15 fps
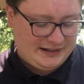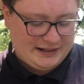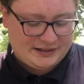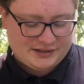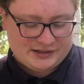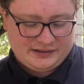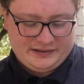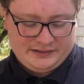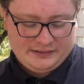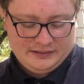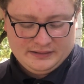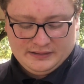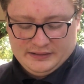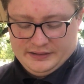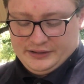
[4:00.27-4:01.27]
Excellent.
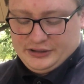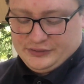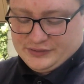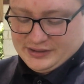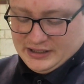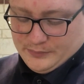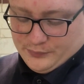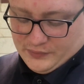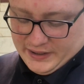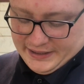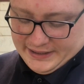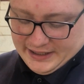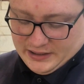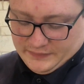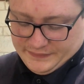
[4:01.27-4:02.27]
You do see it
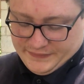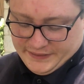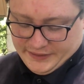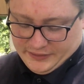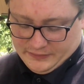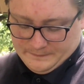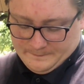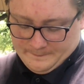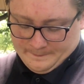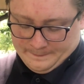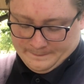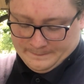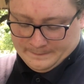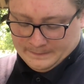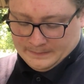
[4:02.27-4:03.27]
break out there.
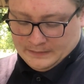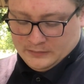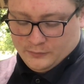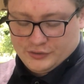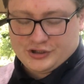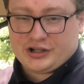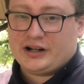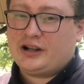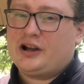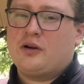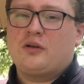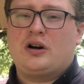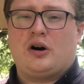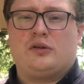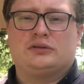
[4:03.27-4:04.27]
We're just going to go
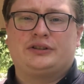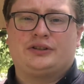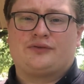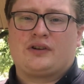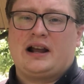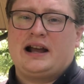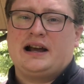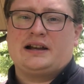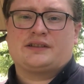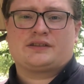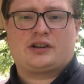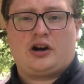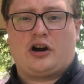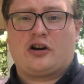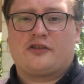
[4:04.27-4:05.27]
Golden Raz,
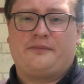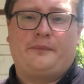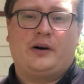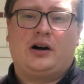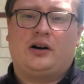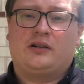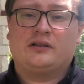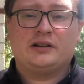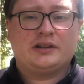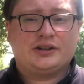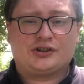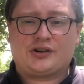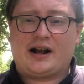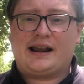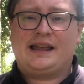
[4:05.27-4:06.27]
Curveball,
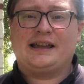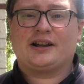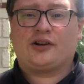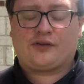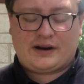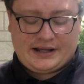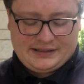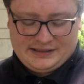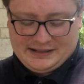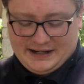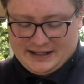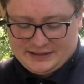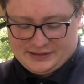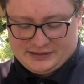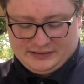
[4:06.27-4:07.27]
try to hit Greats and
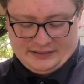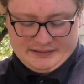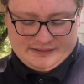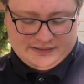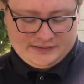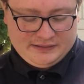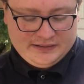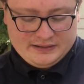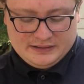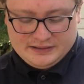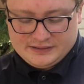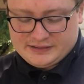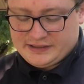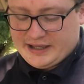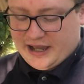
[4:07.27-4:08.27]
Excellence.
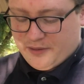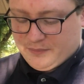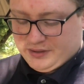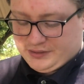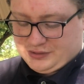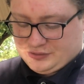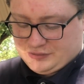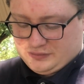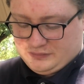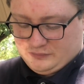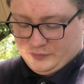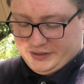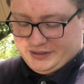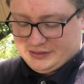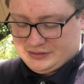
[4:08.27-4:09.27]
See how much
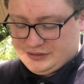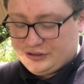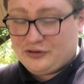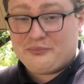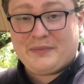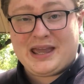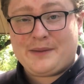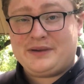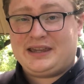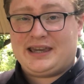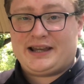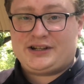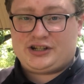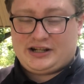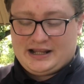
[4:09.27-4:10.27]
we can do. Maybe
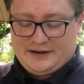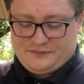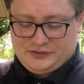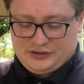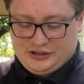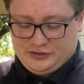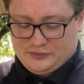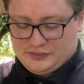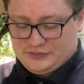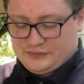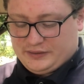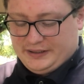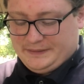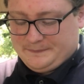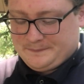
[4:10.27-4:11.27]
catch it after 2 or
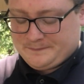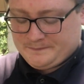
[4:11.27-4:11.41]
3.